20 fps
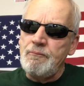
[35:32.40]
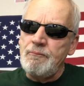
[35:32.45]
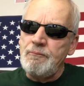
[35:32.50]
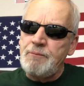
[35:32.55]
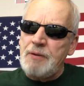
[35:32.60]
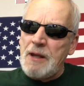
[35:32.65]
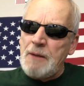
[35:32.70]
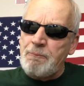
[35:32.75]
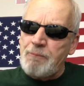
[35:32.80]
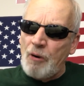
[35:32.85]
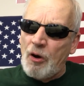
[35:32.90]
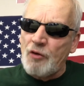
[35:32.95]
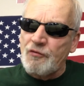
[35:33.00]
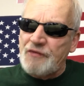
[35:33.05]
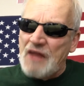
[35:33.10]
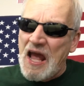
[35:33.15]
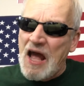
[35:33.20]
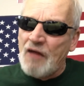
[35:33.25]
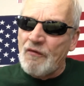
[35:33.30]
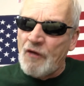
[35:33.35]
people
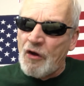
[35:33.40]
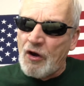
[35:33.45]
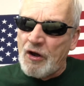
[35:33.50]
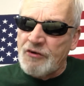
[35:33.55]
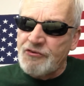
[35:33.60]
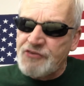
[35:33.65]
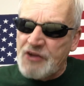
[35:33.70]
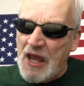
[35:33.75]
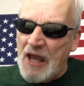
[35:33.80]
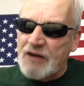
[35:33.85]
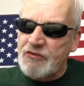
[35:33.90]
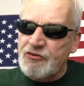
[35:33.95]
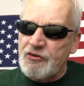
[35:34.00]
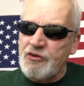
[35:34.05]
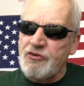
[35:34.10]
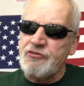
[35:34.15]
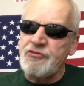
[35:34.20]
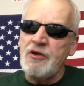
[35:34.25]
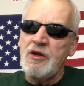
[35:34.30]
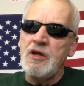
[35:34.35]
down there in
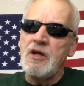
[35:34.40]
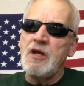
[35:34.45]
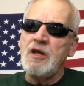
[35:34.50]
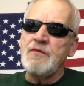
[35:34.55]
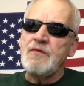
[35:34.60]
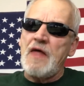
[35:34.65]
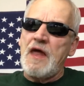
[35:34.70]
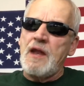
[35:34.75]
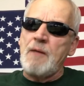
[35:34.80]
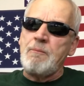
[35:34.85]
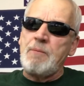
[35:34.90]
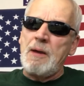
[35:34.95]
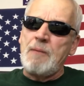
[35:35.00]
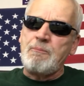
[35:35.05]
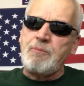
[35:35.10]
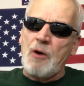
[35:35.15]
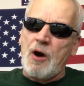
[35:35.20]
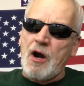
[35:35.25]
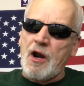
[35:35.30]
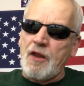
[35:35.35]
Texas that have been
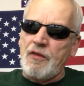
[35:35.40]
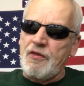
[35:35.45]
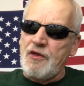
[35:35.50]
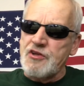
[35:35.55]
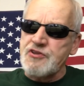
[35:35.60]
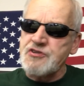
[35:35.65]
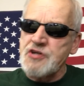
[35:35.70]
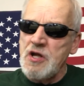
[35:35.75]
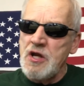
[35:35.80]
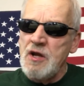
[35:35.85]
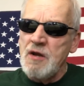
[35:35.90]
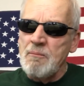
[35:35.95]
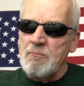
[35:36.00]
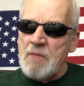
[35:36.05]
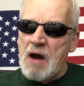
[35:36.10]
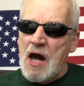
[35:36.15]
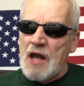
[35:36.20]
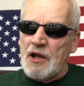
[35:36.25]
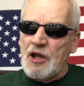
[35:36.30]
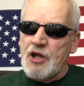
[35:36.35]
part of this
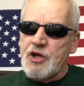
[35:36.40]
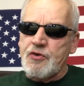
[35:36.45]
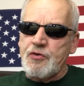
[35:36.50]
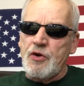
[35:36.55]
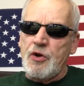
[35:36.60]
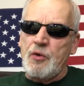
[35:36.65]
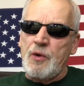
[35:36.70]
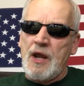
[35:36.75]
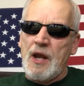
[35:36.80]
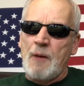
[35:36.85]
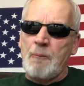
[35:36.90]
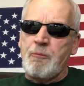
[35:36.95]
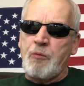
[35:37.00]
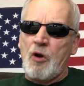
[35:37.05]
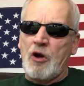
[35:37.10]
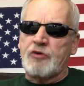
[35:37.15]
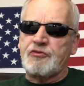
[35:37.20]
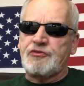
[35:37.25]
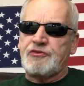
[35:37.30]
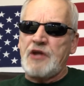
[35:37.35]
Motley Crew
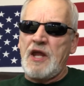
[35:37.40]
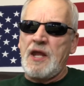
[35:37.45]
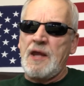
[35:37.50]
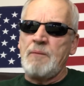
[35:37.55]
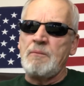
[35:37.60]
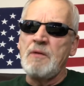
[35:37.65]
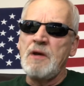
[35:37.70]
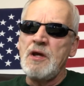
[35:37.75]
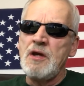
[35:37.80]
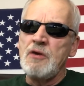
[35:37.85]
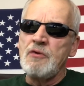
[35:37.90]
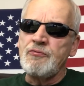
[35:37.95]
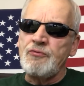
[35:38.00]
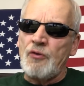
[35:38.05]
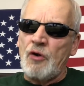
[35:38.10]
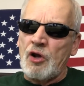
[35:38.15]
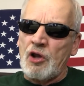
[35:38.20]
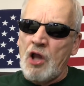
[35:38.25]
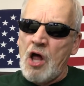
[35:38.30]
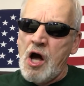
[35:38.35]
HempWorx team
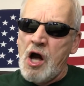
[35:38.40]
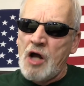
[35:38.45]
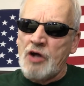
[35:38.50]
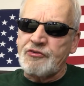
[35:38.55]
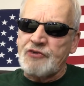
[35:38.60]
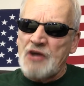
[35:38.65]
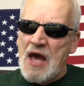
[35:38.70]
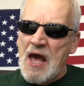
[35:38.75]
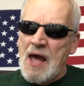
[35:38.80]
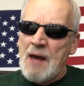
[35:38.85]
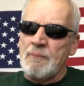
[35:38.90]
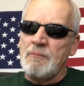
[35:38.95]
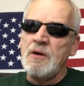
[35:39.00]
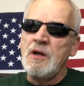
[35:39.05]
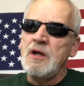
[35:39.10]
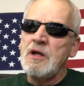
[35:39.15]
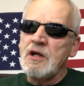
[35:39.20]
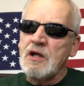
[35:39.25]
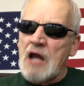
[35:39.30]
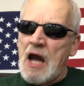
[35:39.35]
for a long time.
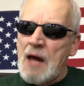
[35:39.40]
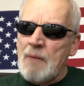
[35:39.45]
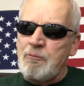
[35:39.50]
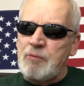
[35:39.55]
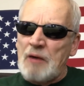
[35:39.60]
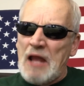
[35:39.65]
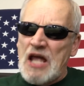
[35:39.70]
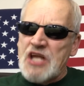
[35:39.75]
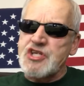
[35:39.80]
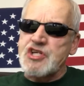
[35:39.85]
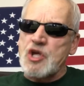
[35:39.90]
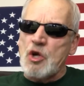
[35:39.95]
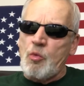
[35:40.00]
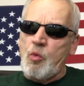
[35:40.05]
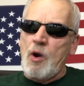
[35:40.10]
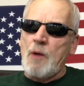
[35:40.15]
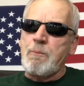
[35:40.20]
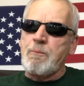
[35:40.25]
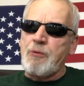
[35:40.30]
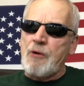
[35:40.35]
God bless you.
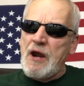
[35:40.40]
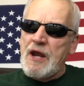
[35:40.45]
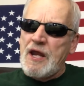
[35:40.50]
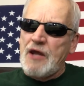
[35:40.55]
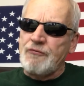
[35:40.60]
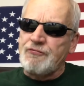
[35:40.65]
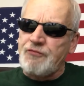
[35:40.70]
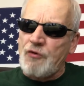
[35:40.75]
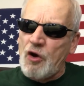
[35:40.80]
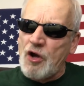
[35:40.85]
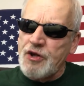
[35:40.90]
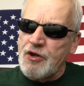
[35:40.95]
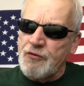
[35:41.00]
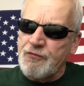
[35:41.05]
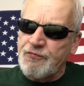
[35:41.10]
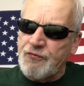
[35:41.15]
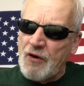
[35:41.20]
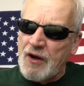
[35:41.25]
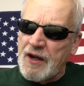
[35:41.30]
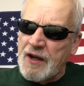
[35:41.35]
We're praying for you,
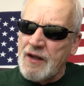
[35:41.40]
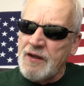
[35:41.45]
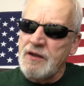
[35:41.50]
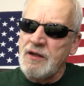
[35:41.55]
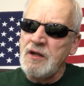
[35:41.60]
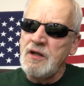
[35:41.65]
friend.